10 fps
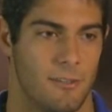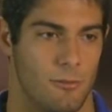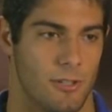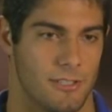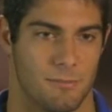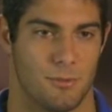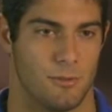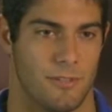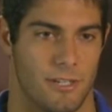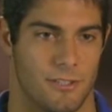really has
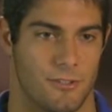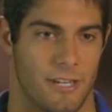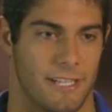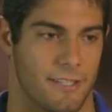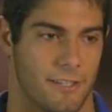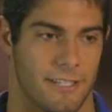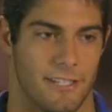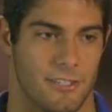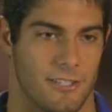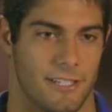improved our strength, our
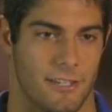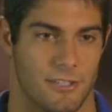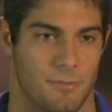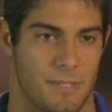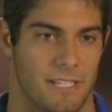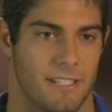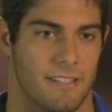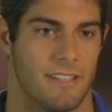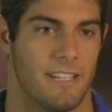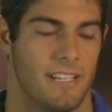conditioning, our speed,
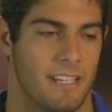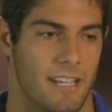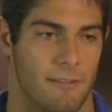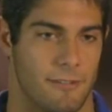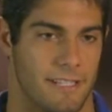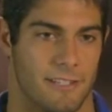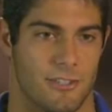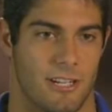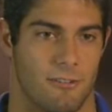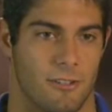and everything in
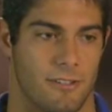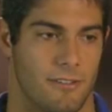general.